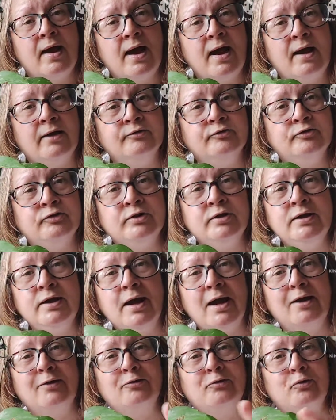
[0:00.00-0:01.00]
And she
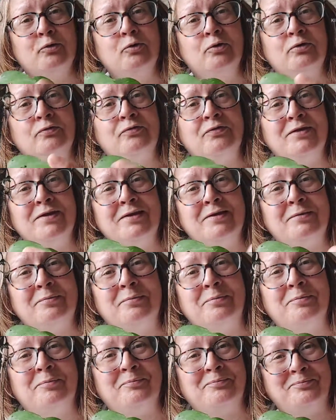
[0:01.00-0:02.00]
has all of these,
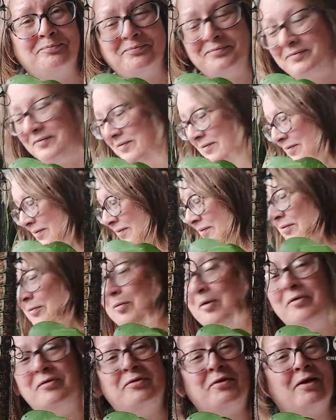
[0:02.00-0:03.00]
the
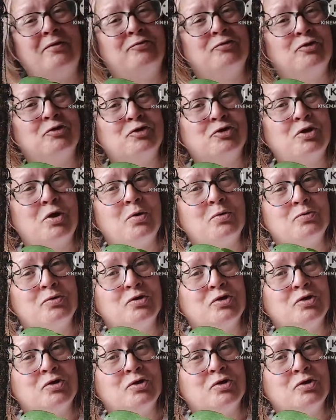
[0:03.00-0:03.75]
ones that I've just shown you,